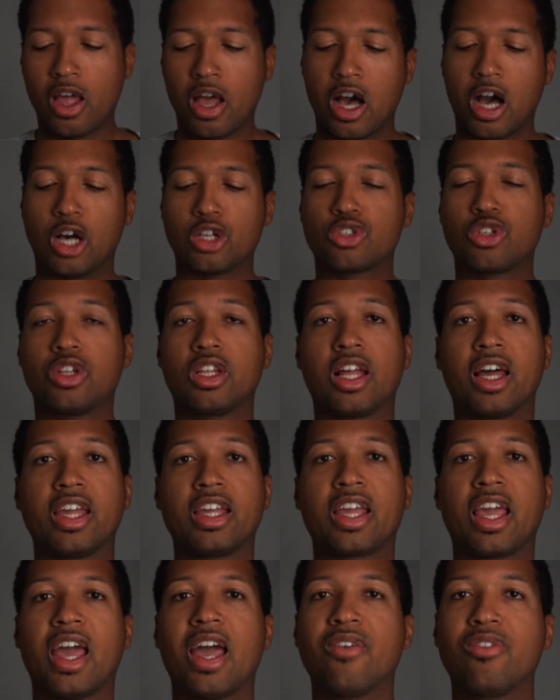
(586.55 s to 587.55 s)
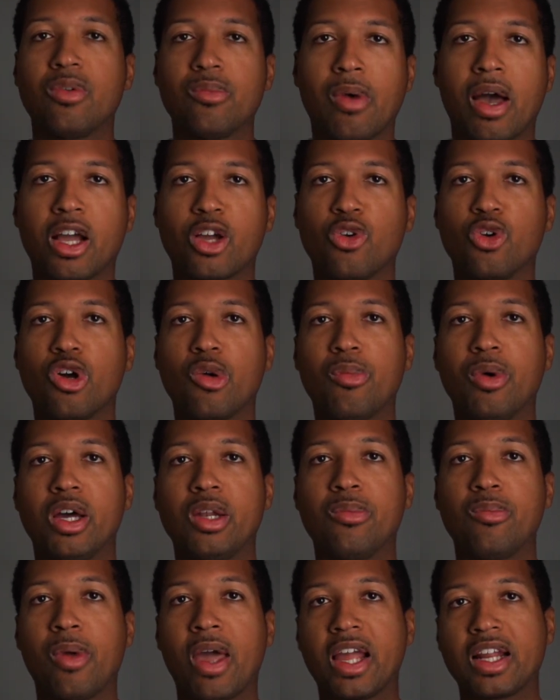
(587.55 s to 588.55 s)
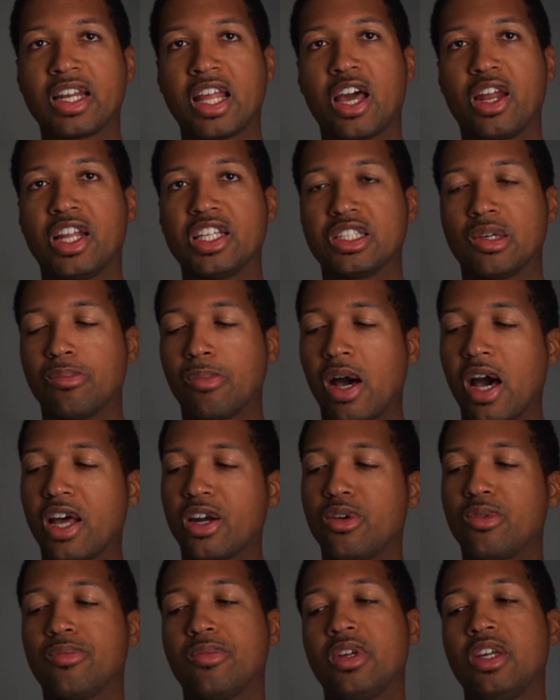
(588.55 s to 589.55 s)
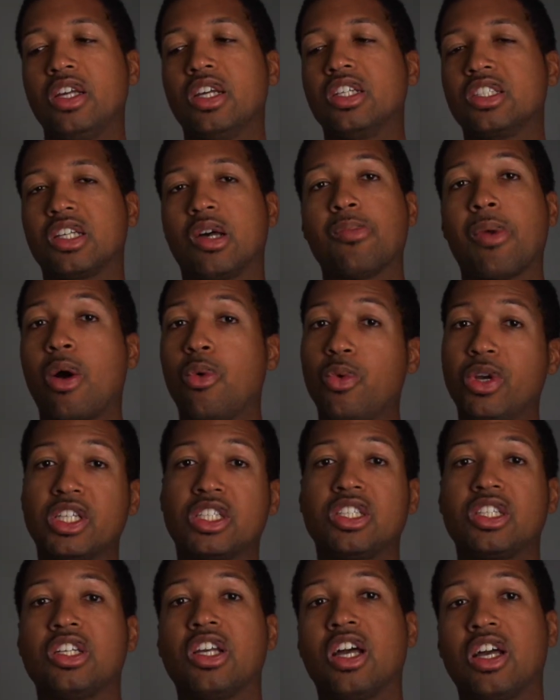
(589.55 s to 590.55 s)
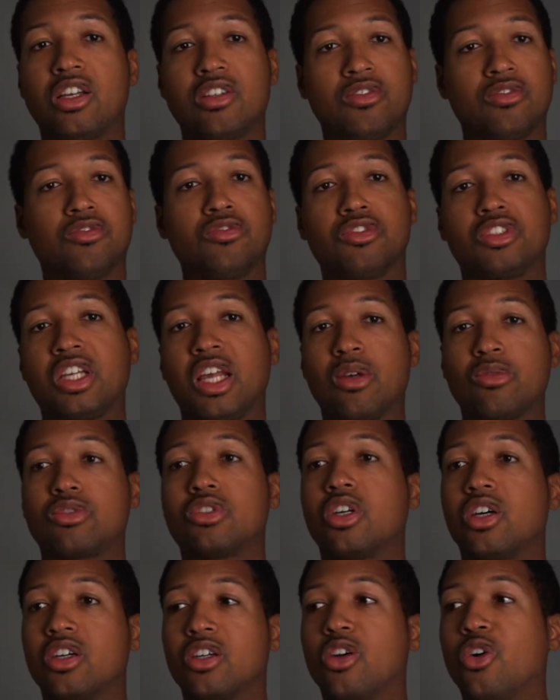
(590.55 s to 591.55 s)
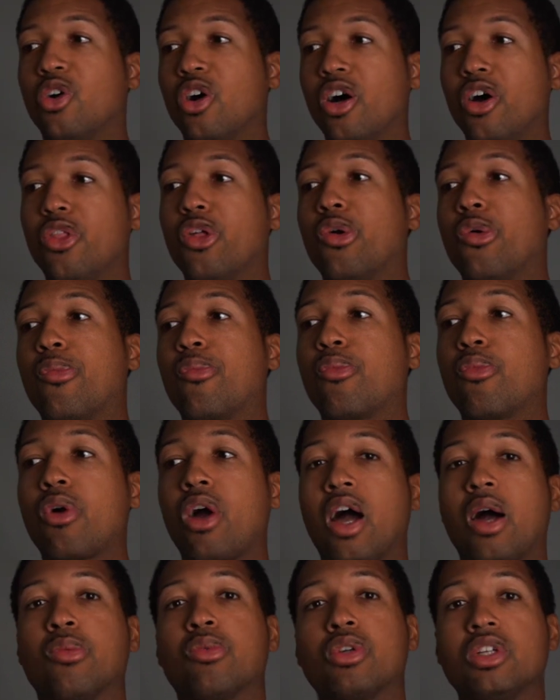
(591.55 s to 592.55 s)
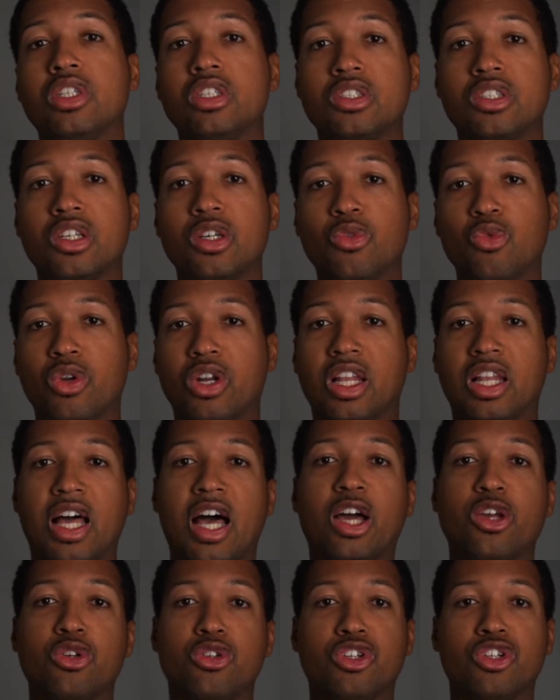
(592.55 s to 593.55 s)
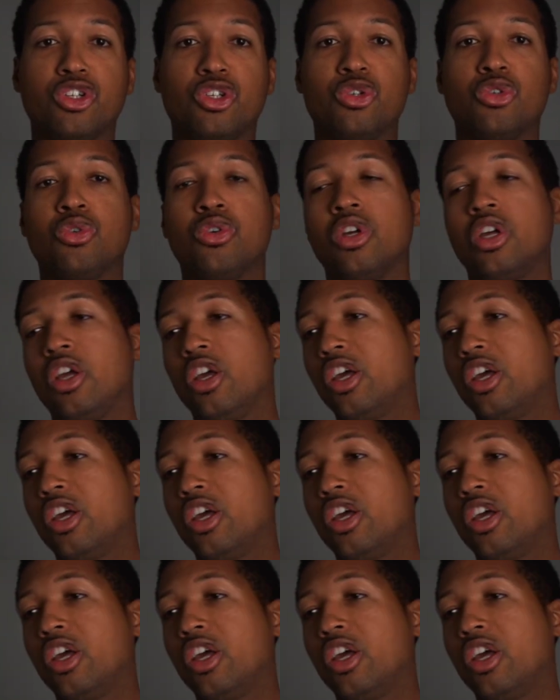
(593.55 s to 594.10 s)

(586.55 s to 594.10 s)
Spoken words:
I also like having my Google button back down at the bottom, something I wish Samsung or other properties would allow you to do.